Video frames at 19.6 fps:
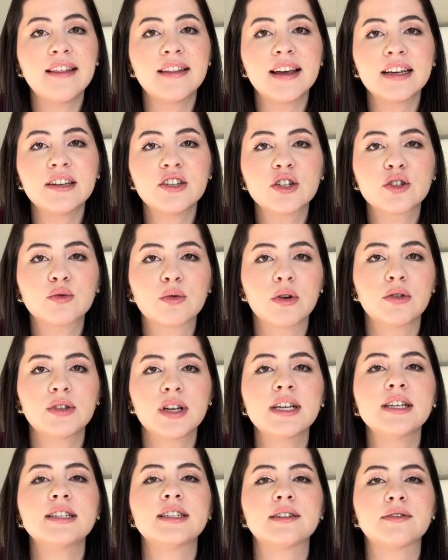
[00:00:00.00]
then just
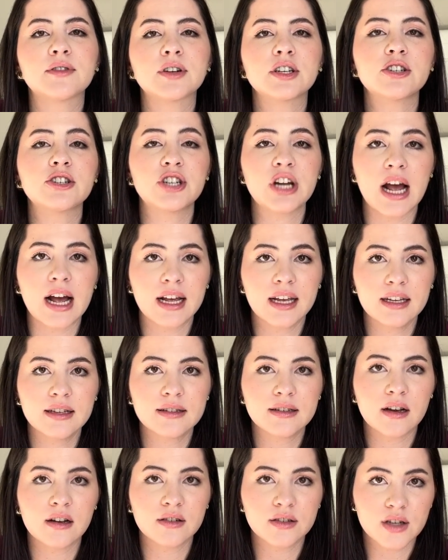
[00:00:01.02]
rotate different jackets
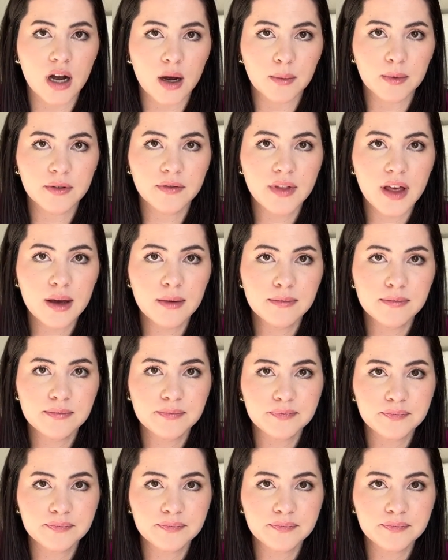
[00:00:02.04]
on top of them.